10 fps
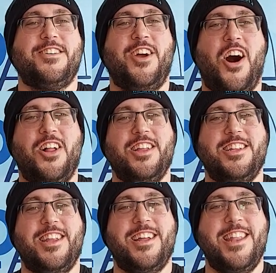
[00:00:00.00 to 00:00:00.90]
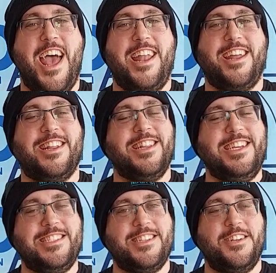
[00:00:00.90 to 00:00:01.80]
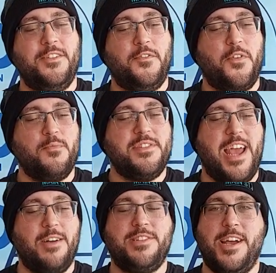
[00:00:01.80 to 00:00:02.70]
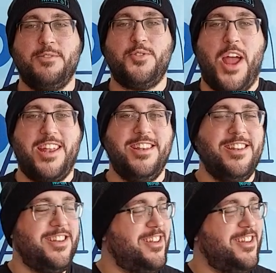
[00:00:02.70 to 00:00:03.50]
Colin, Annette, and Lisa from downtown Trenton.